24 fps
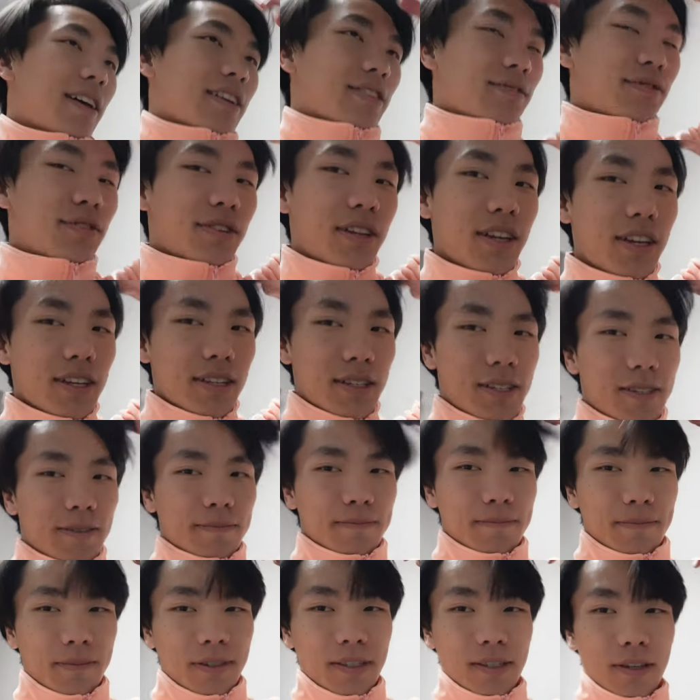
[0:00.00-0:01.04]
last few days.
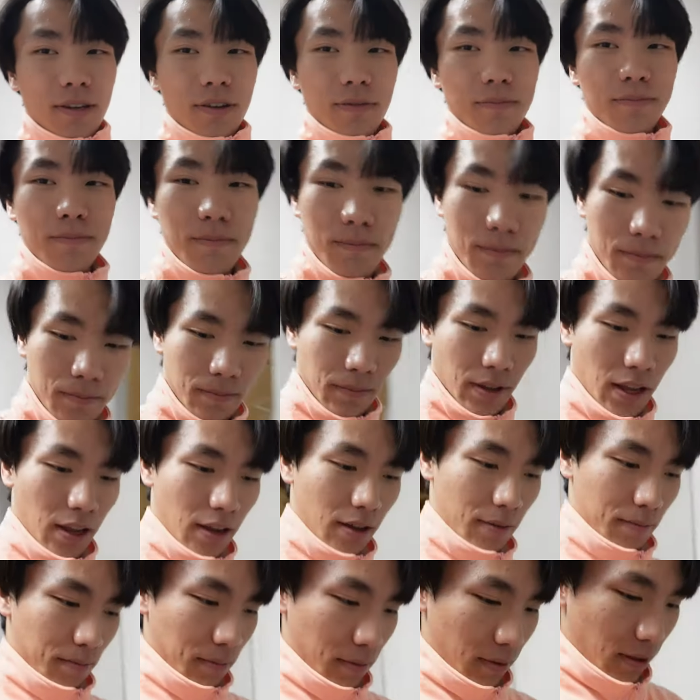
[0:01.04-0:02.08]
So,
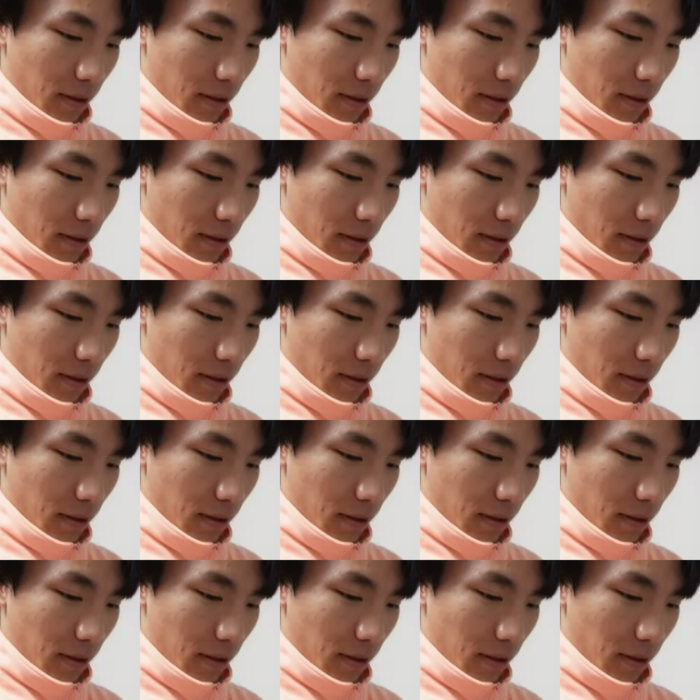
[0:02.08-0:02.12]
uh,